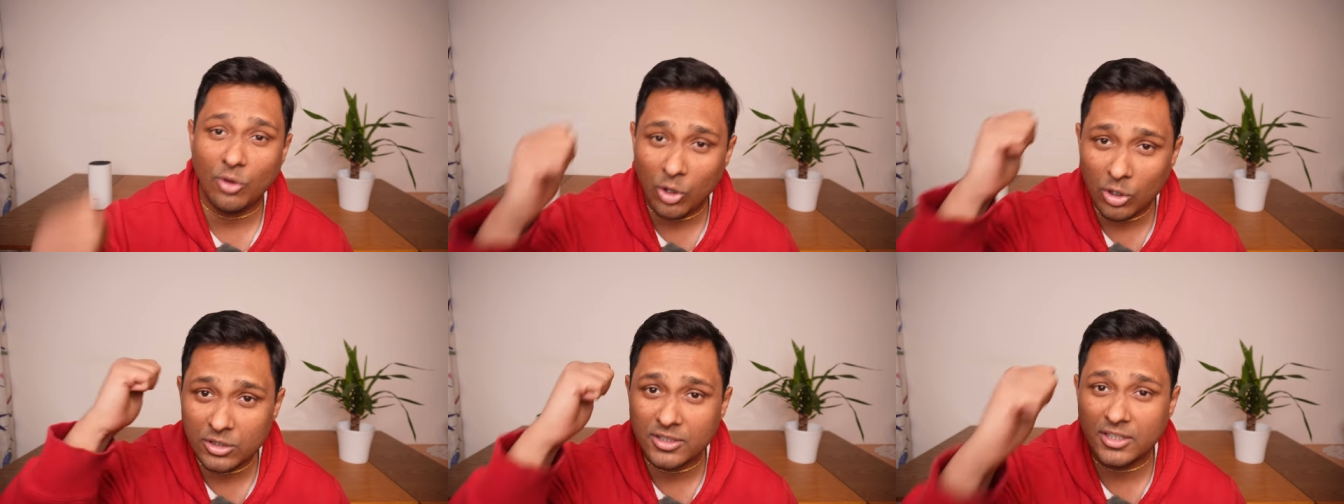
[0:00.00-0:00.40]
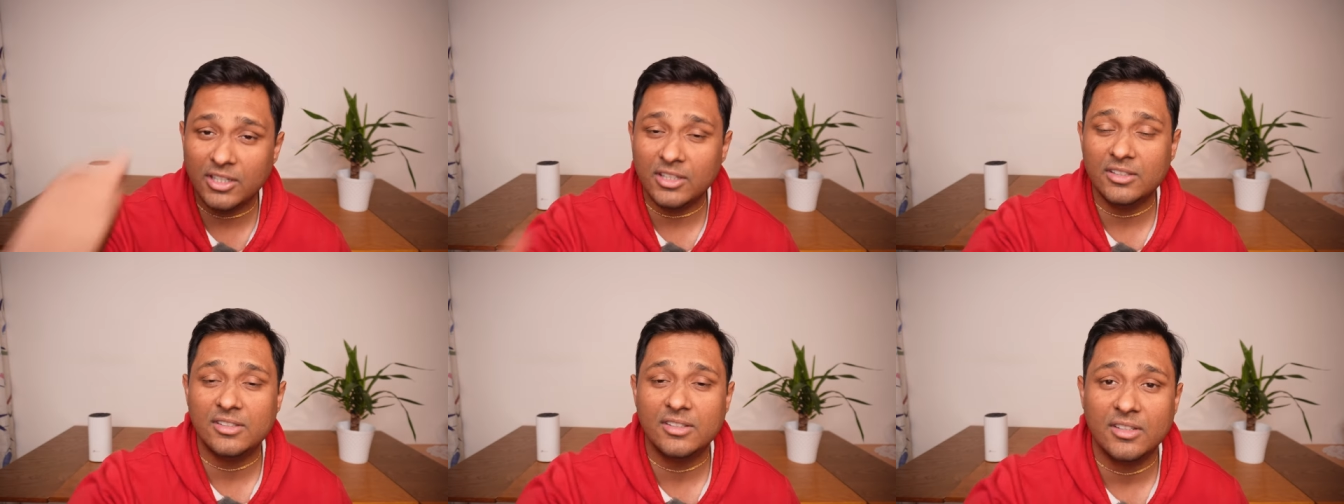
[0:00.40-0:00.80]
all
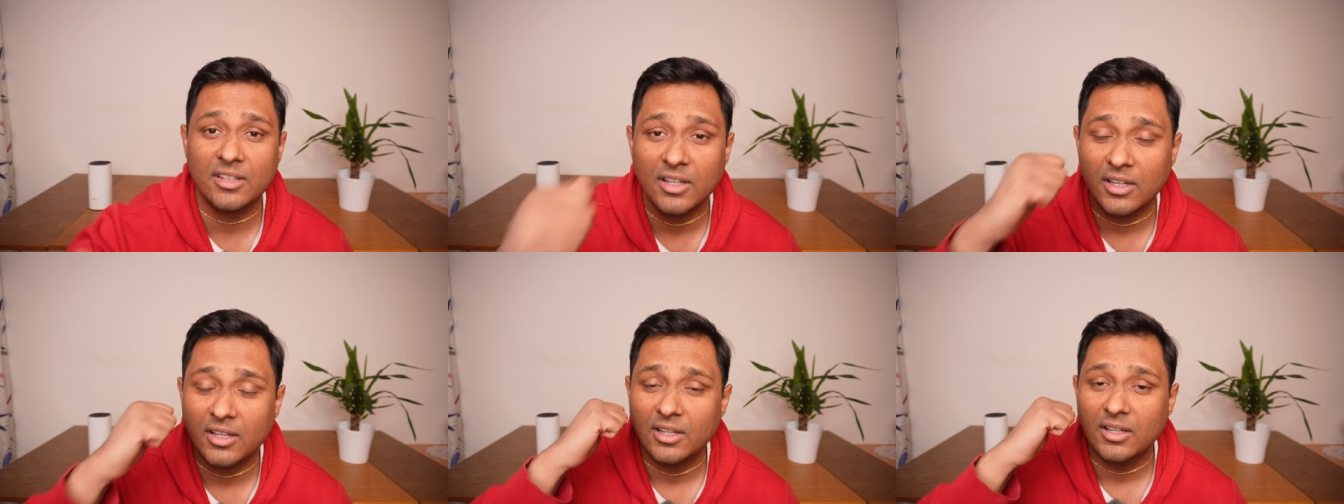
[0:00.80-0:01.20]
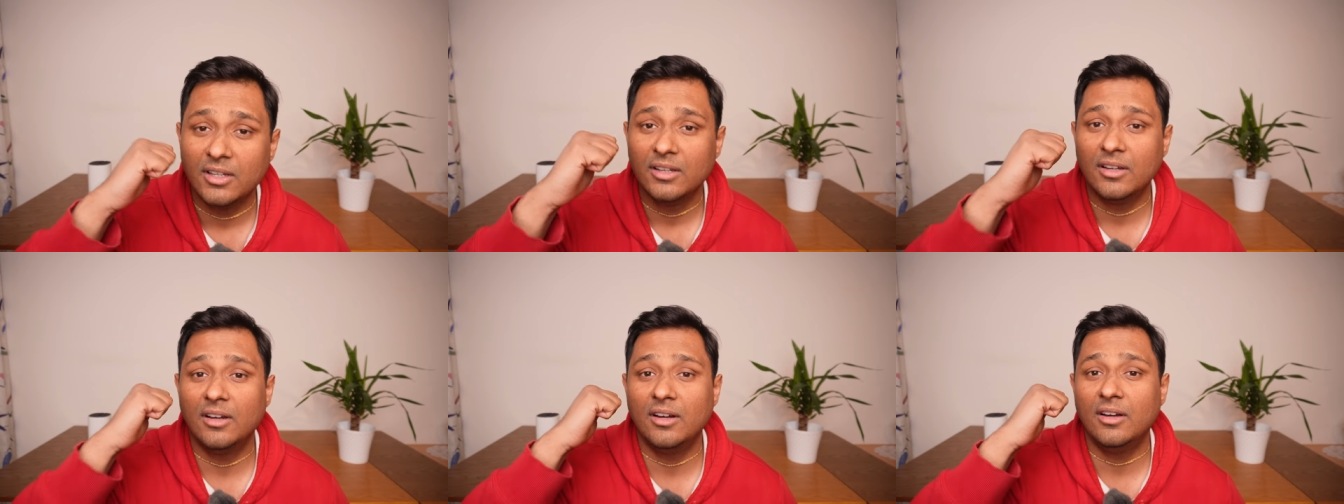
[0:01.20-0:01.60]
these
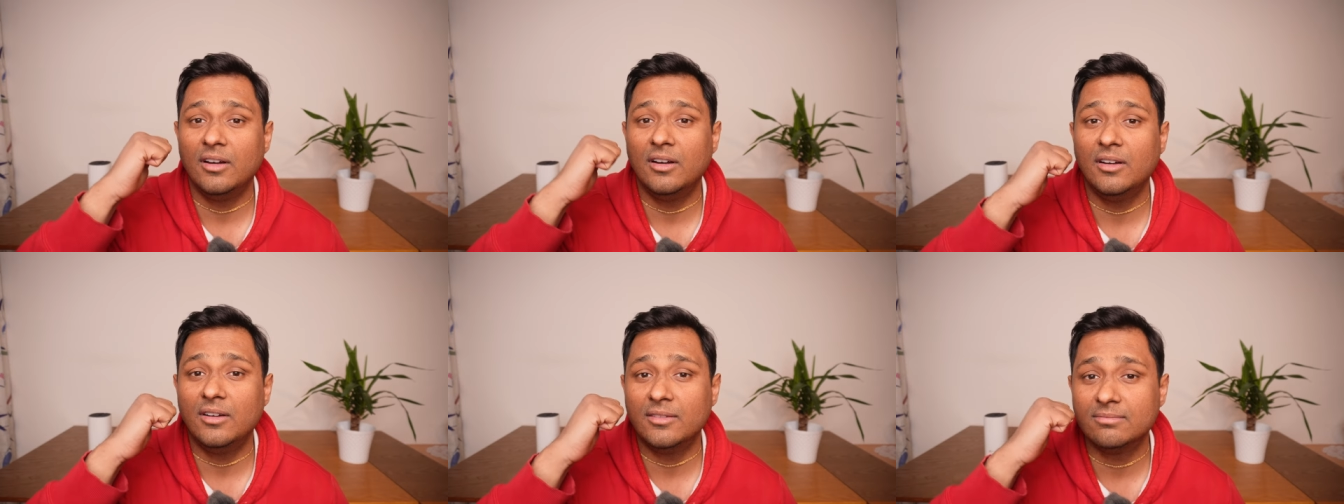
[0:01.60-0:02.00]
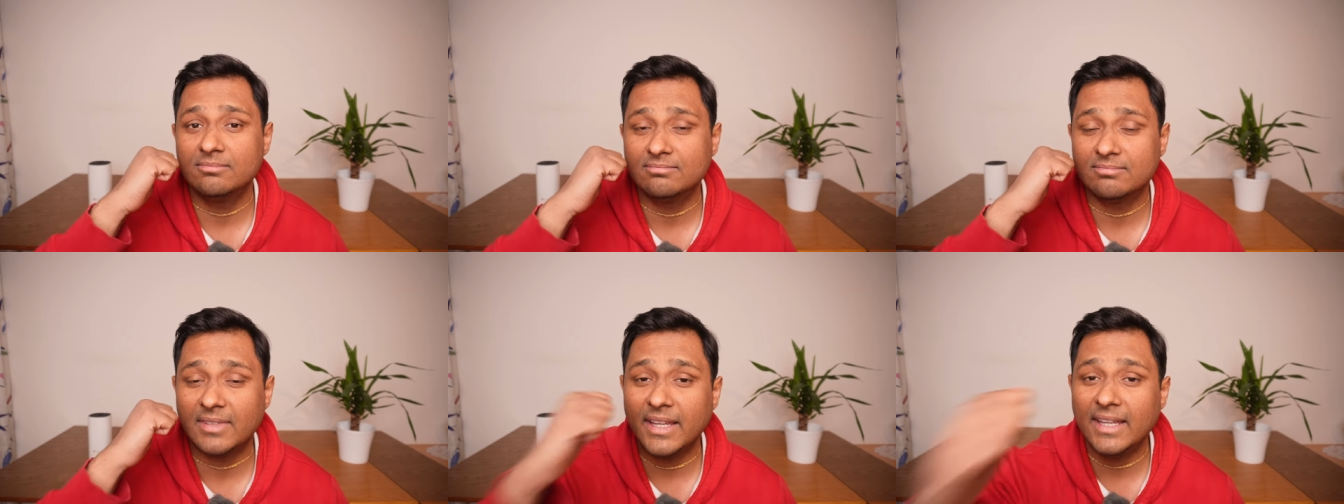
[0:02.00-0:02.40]

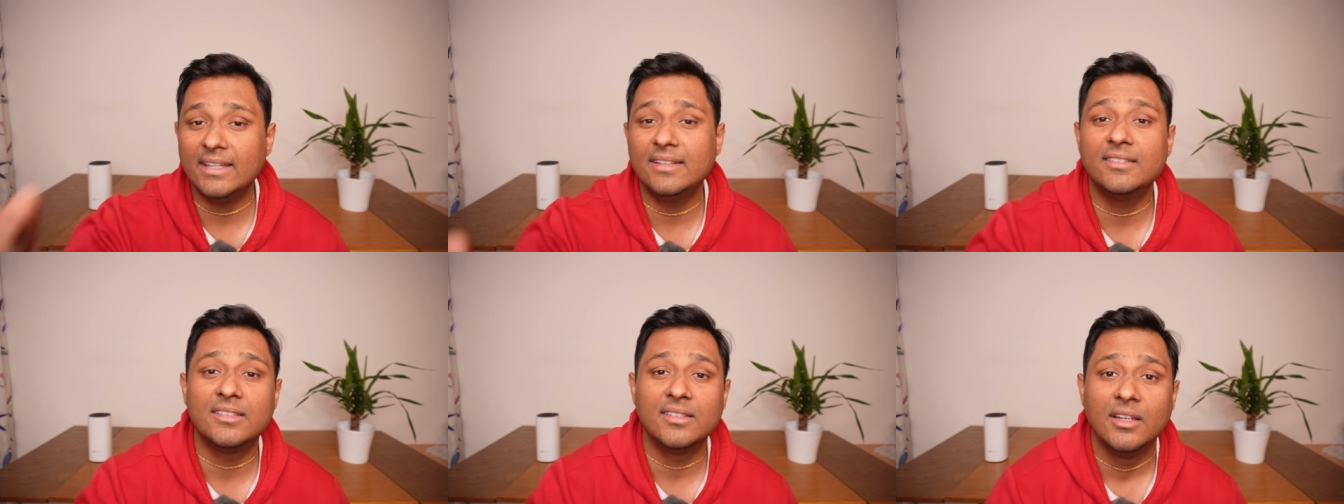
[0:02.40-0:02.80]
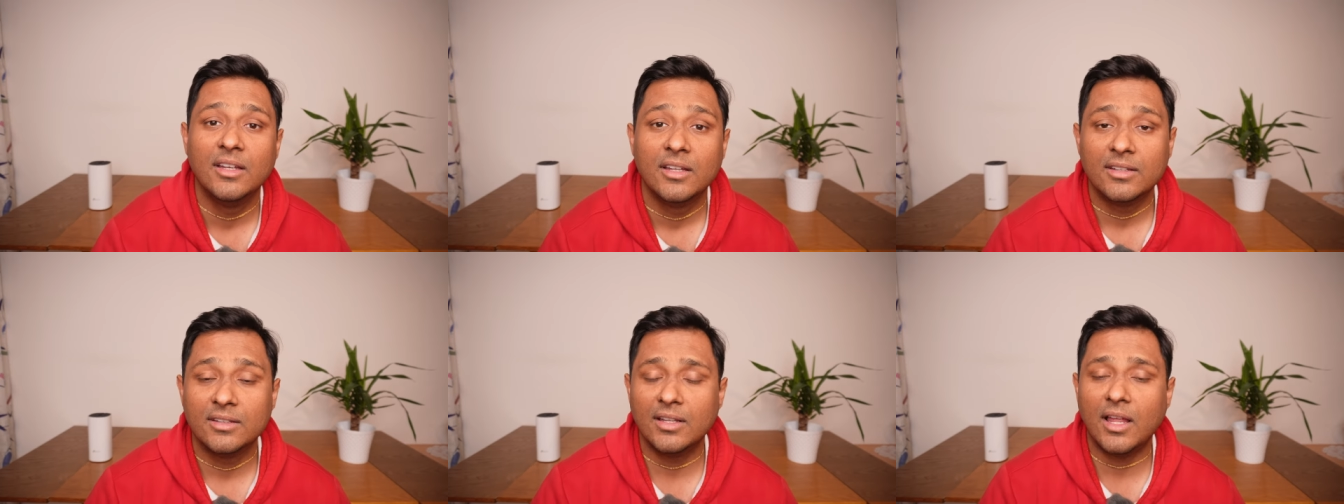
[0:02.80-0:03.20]
things,
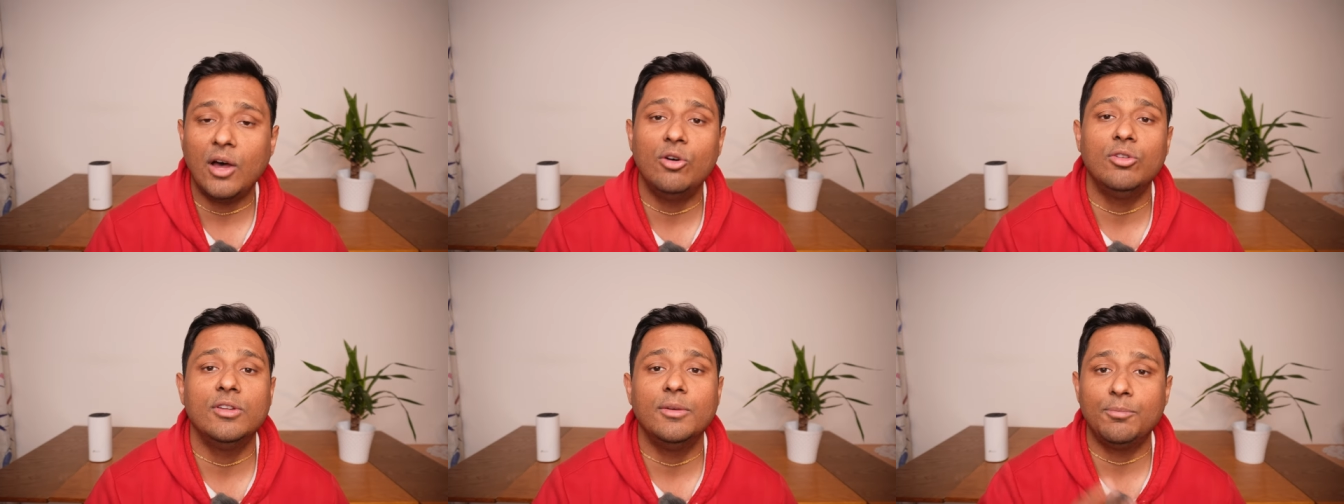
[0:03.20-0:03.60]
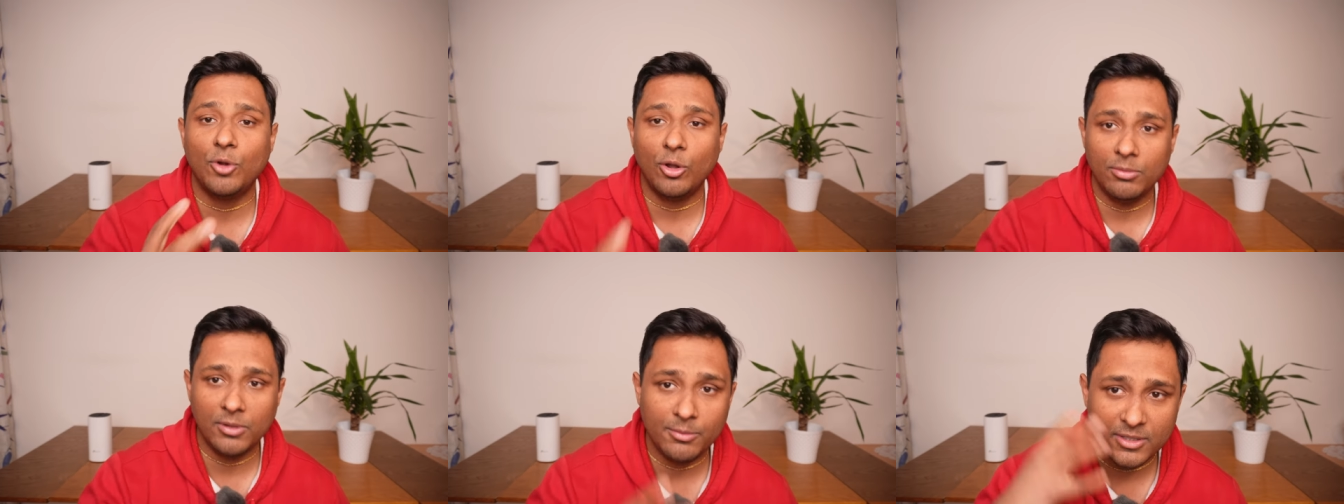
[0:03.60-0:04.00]
now the
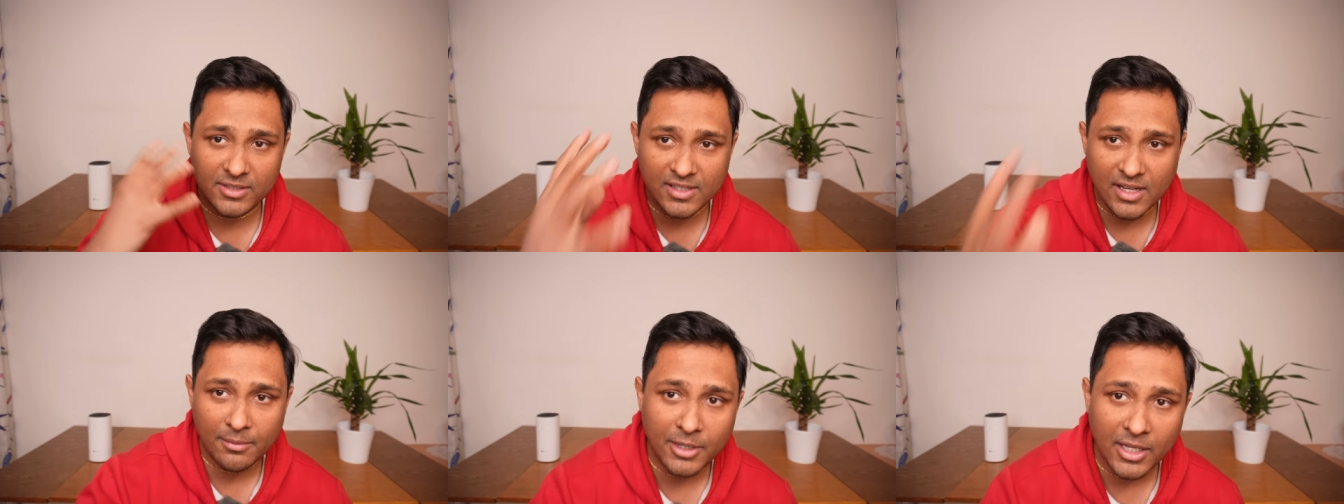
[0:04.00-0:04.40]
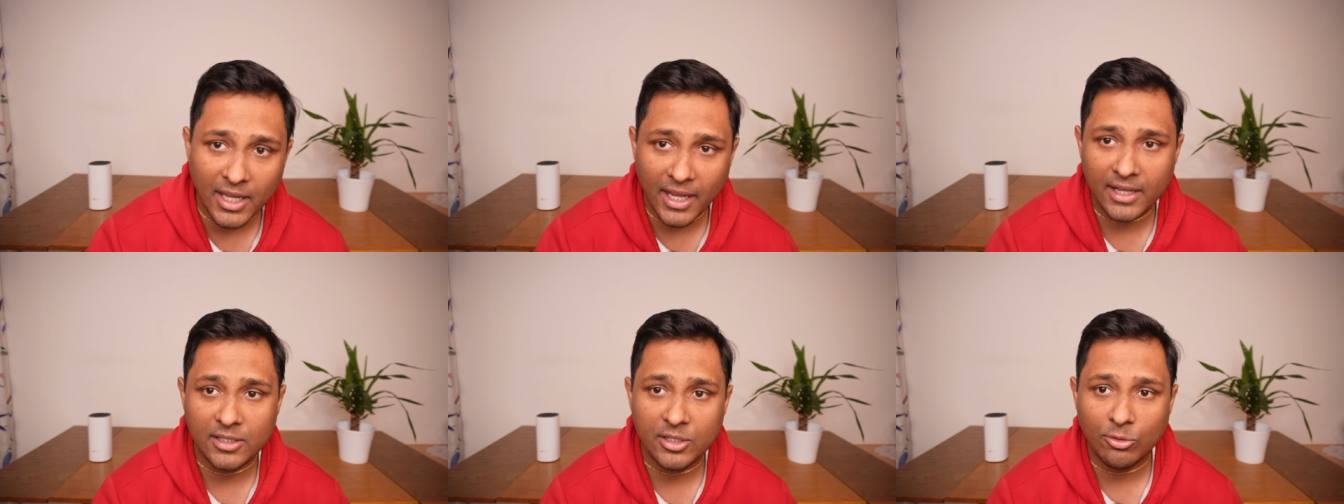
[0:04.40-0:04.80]
problem is coming
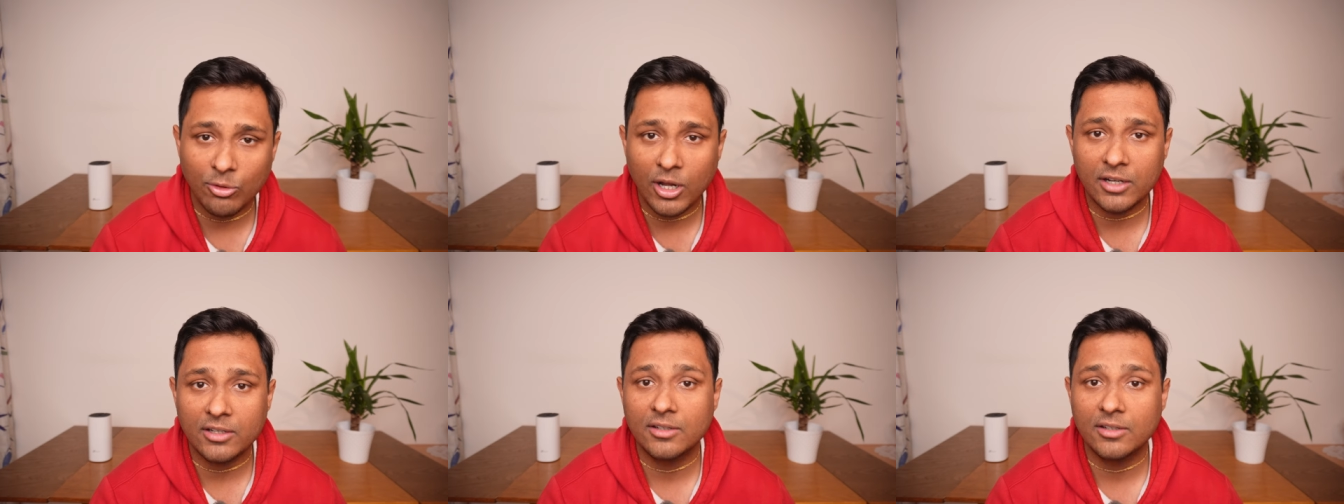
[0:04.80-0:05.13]
and you